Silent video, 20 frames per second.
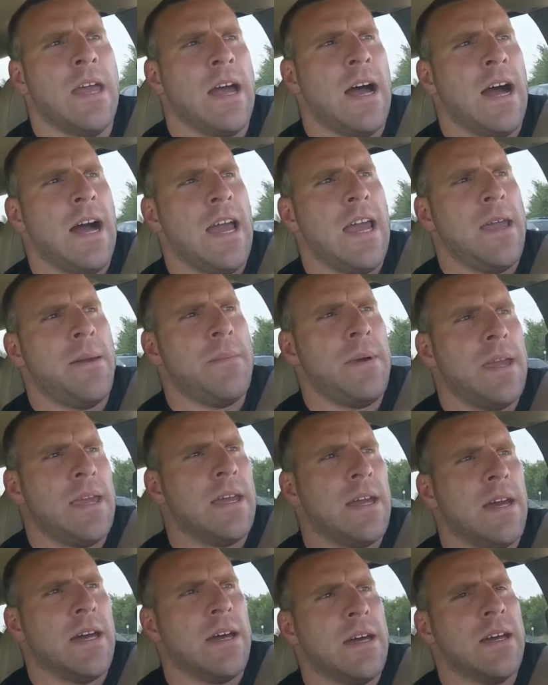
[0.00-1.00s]
I am
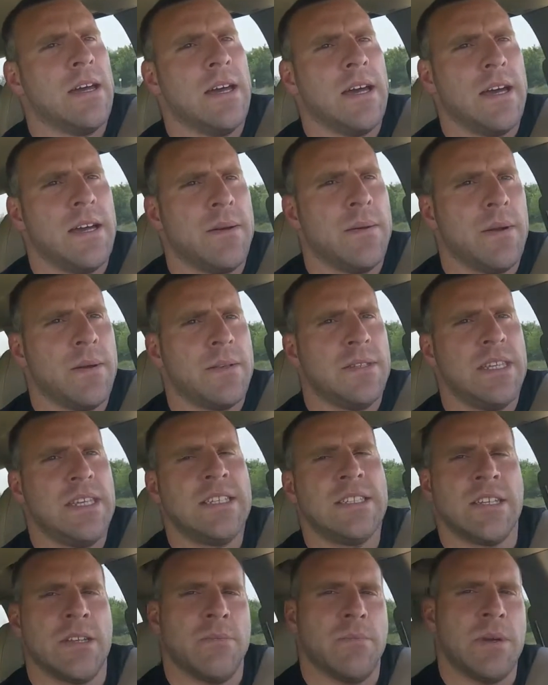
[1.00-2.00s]
a
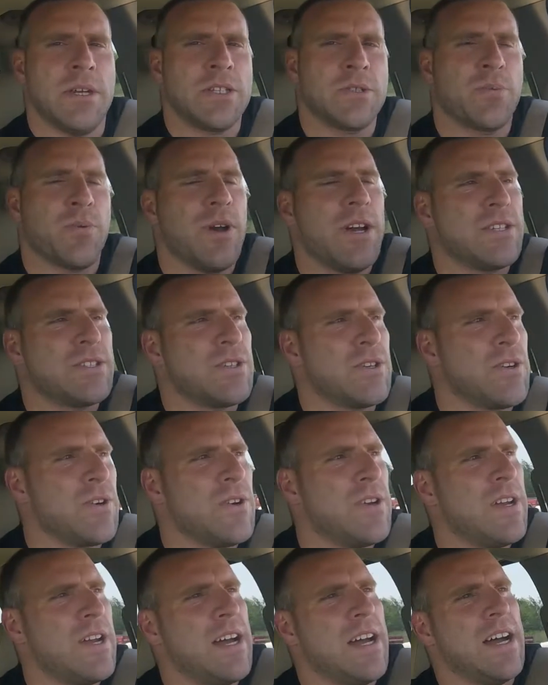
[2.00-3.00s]
decent bench presser,
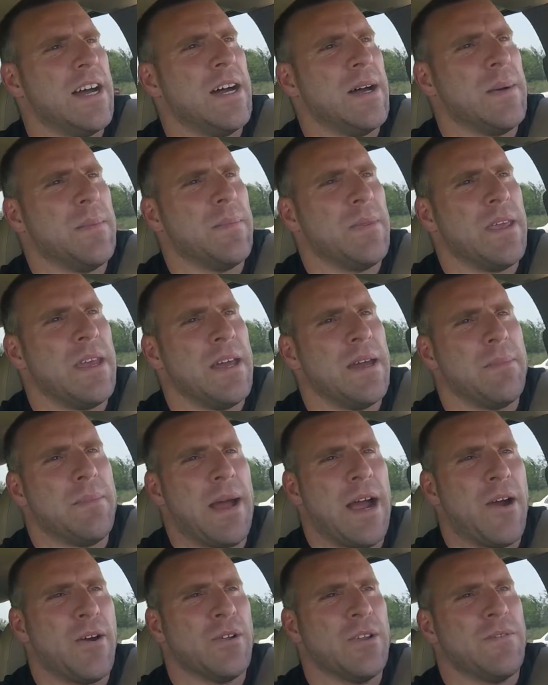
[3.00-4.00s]
a
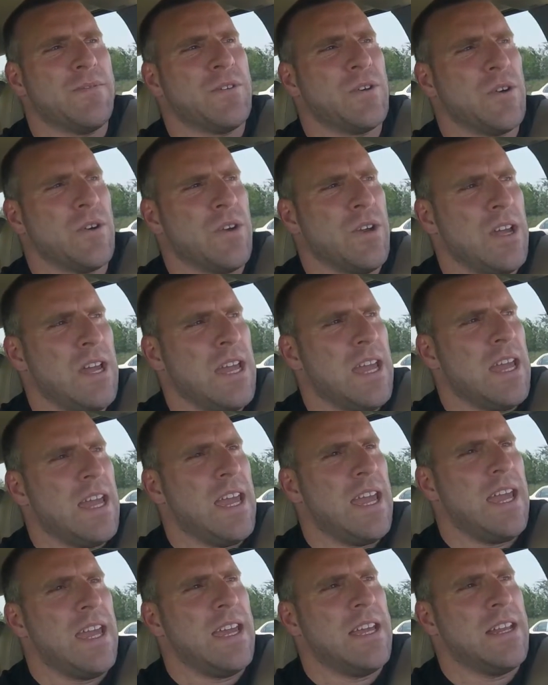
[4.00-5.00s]
power lifter,
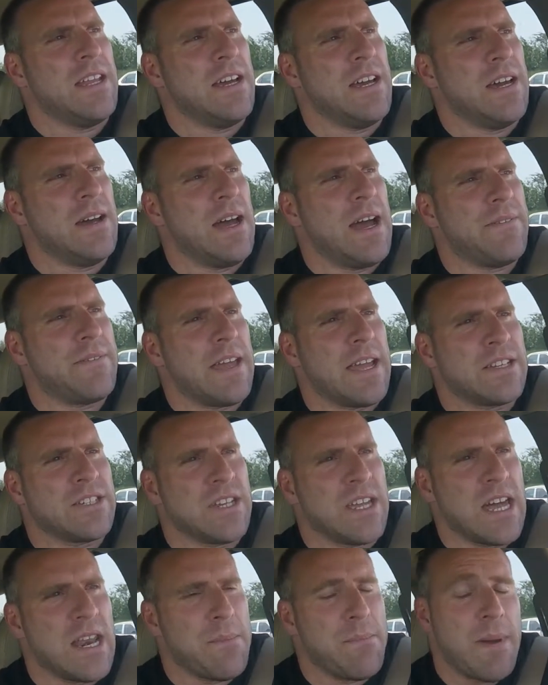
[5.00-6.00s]
and I've
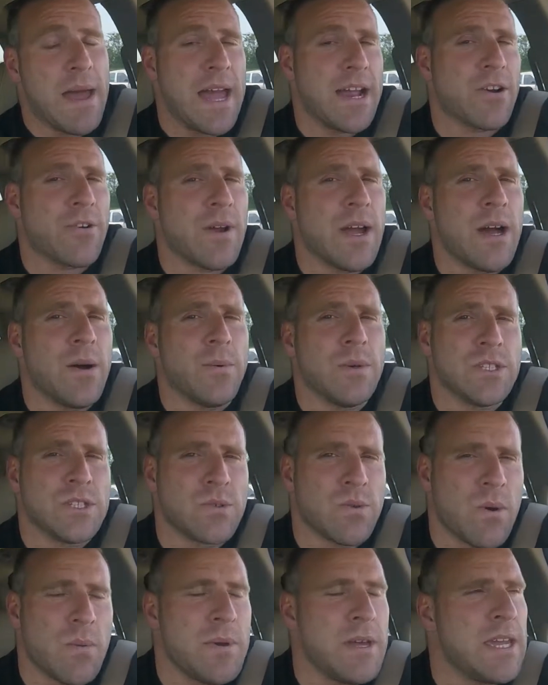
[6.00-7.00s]
actually got a background with
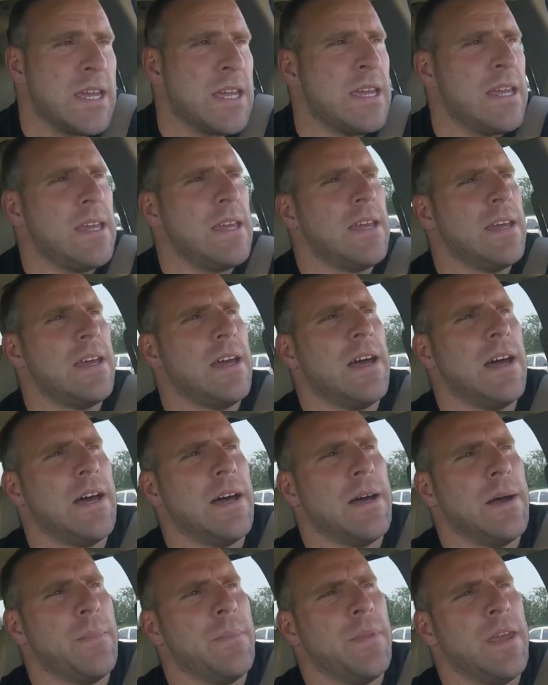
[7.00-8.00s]
swimming
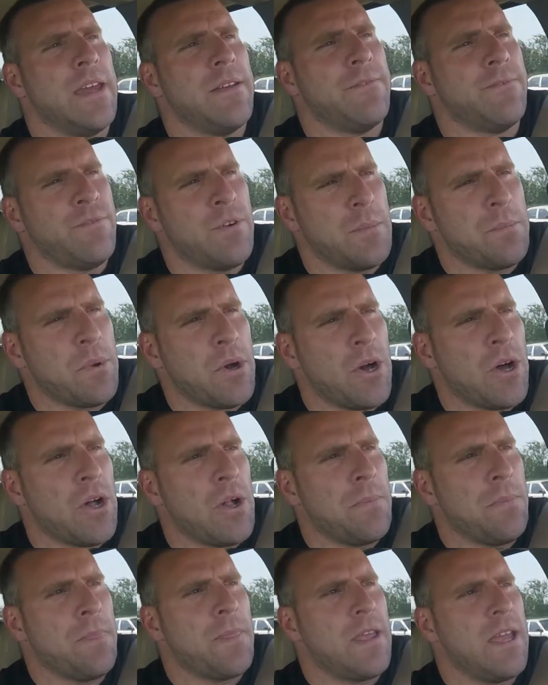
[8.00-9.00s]
and
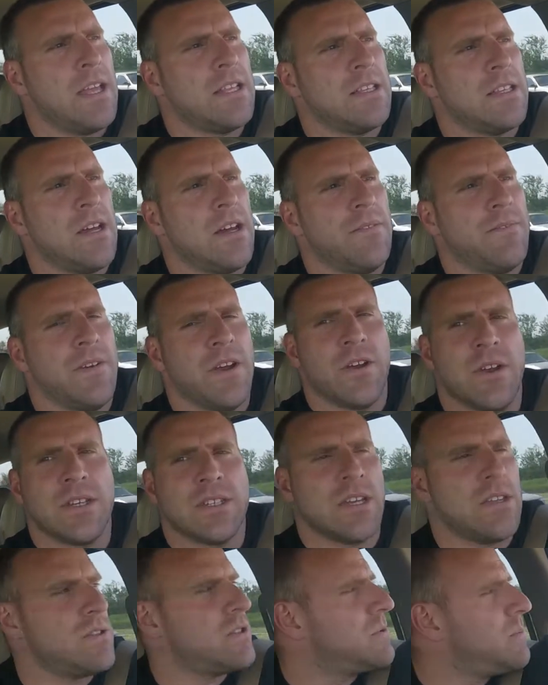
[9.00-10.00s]
football and
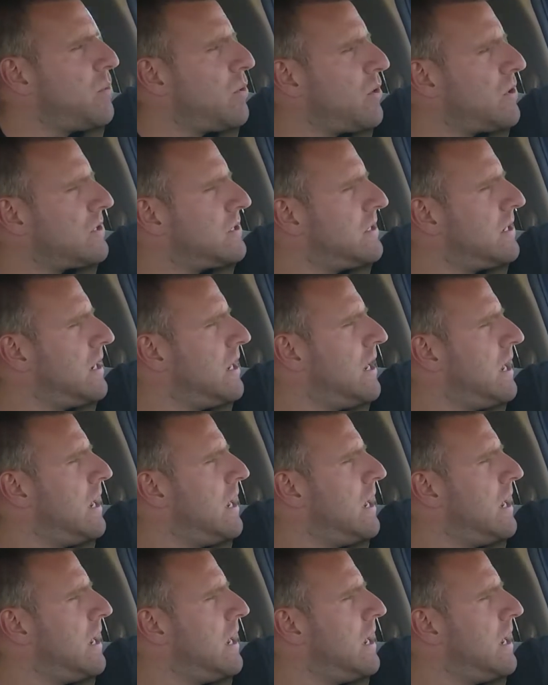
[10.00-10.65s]
various other sports.